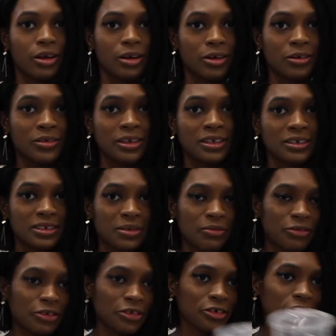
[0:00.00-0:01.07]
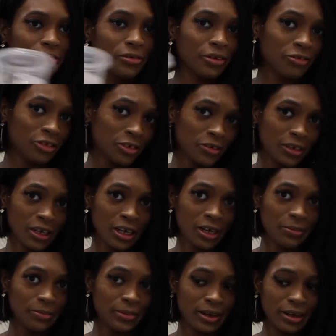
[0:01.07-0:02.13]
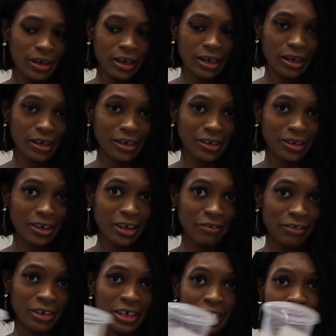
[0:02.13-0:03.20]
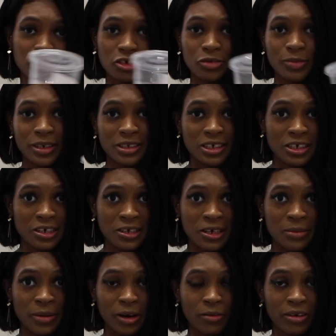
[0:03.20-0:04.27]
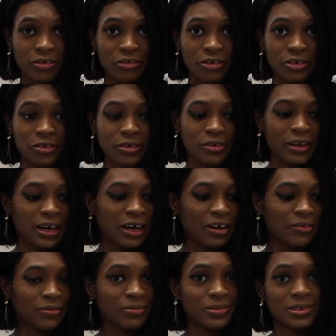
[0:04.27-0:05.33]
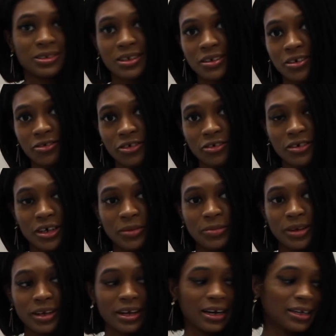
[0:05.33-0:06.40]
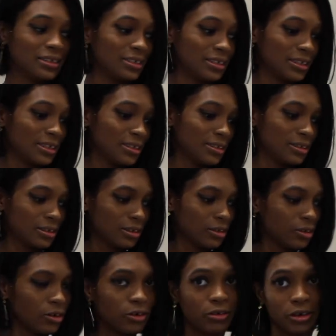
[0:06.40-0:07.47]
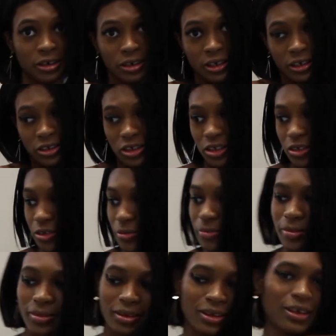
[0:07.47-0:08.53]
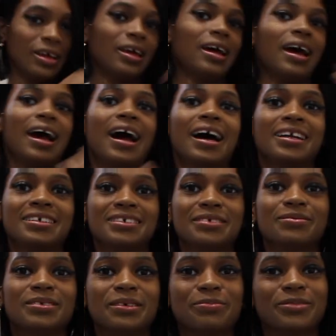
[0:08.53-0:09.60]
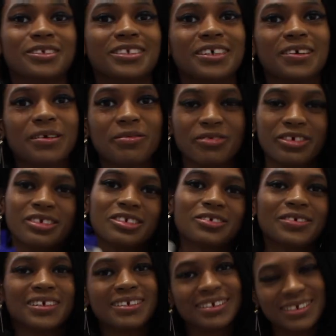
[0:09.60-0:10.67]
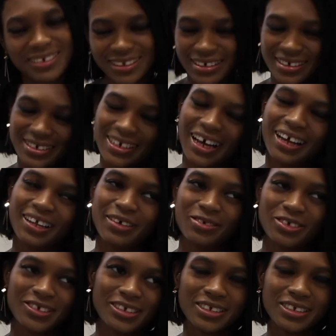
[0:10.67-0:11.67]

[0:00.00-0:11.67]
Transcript: You need some fruit cup. If you're not too particular about what fruit you have, just get a fruit cup like I did. Or you can get 2. Added some simple syrup for the sweetness, because I love sweet